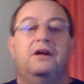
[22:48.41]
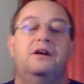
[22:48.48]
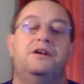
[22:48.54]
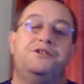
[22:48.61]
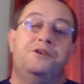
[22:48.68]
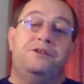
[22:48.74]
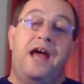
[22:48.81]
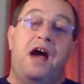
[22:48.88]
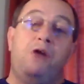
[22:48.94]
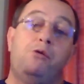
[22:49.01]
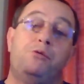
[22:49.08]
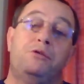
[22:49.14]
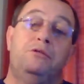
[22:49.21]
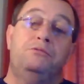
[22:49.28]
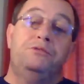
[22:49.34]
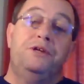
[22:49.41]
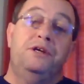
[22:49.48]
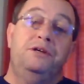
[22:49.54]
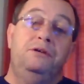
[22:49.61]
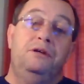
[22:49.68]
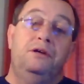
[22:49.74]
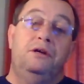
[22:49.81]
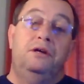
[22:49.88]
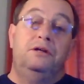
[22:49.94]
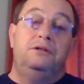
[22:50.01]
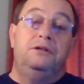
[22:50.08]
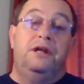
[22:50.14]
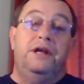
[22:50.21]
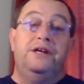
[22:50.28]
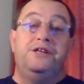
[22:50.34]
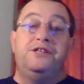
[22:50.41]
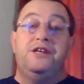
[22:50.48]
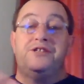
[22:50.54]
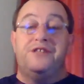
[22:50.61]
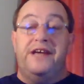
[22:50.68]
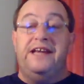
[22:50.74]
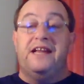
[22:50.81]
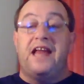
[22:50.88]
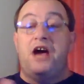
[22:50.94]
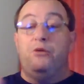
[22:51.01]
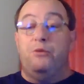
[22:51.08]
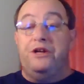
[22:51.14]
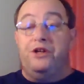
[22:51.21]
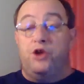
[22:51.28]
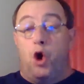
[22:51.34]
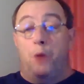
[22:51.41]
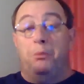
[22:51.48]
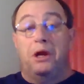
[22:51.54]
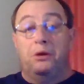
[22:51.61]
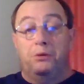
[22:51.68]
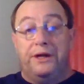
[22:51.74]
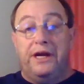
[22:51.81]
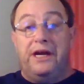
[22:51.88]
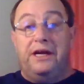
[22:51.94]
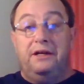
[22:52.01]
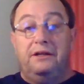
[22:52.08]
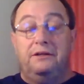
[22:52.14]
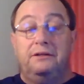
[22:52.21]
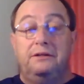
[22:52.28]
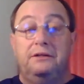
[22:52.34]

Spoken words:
So now what we're going to do is just eat like we normally would eat.